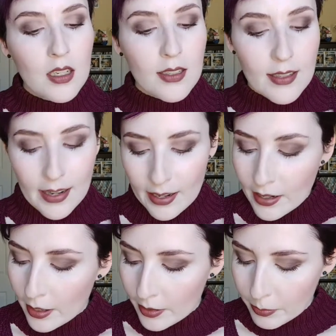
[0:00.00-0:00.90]

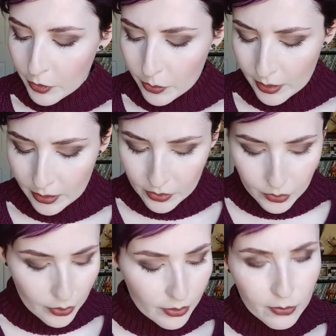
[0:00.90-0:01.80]
Today I'm doing this
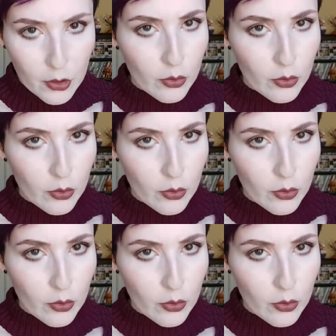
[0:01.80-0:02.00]
sort of